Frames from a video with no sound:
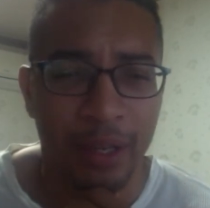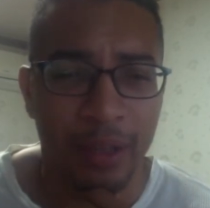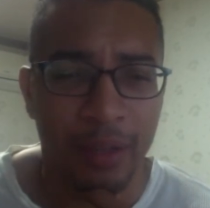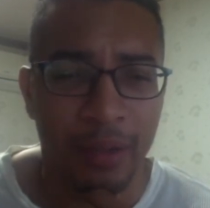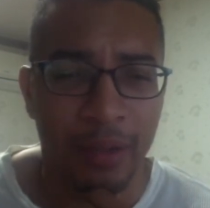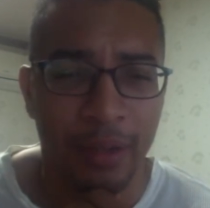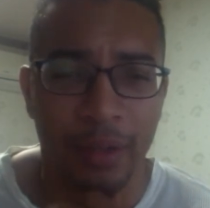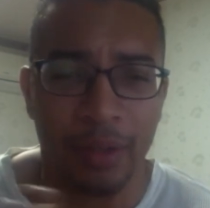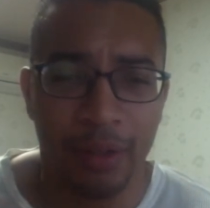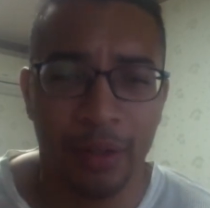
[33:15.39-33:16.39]
they're
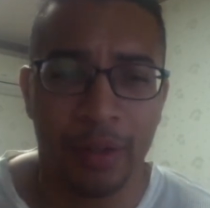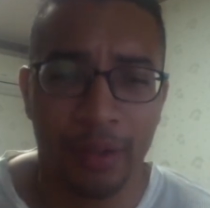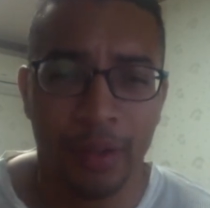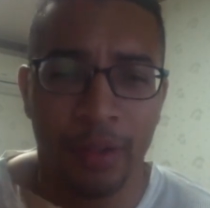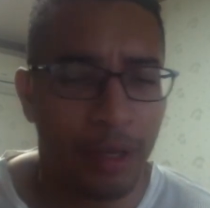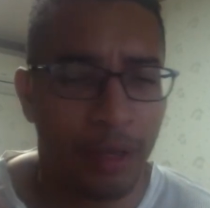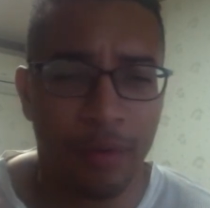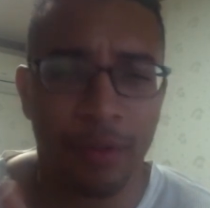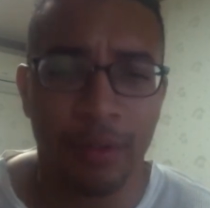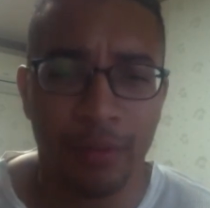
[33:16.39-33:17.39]
they're
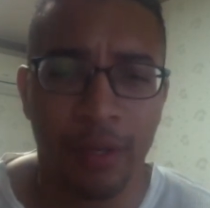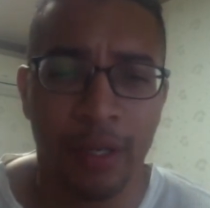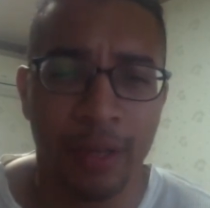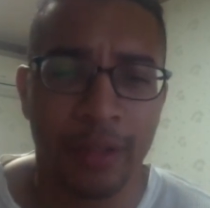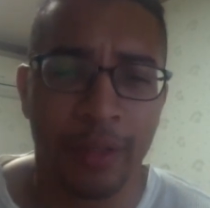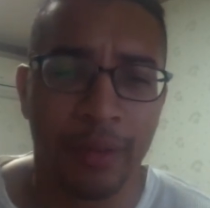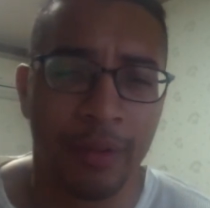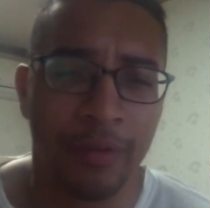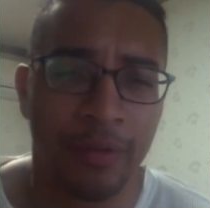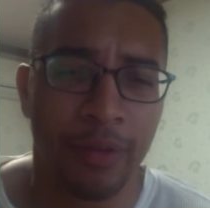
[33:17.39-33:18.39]
going to work out
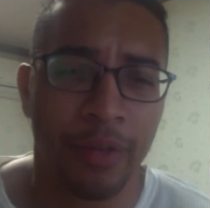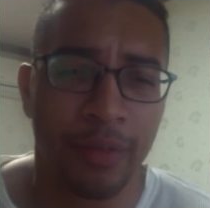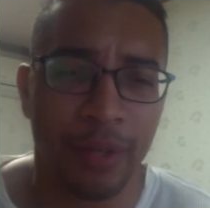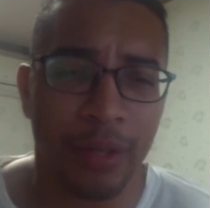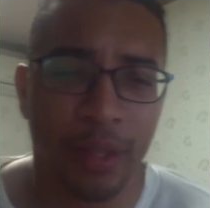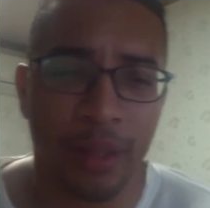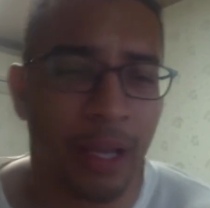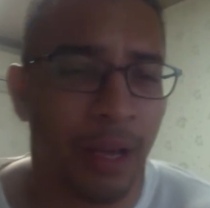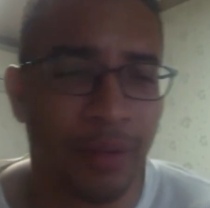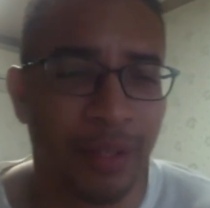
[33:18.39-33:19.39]
something for you when you get
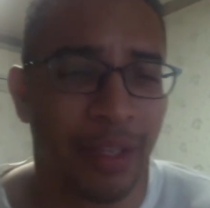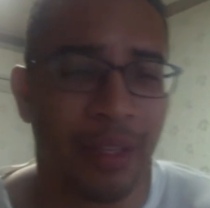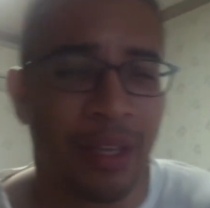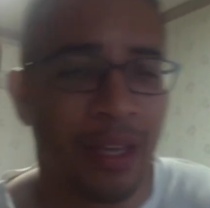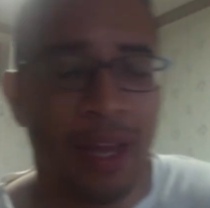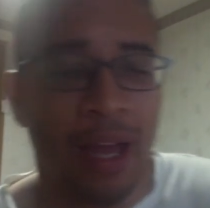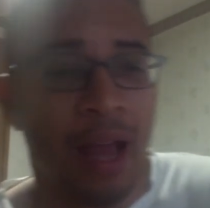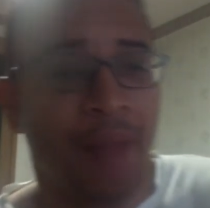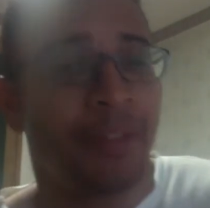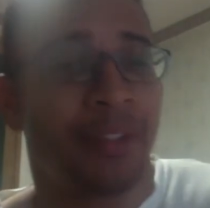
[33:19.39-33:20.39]
there. I was like,
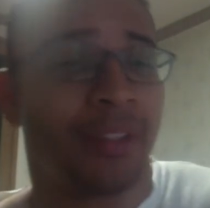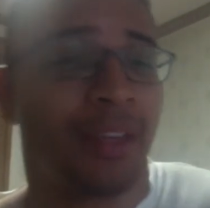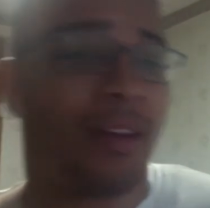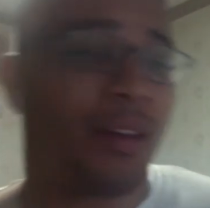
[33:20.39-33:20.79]
I'm just scared.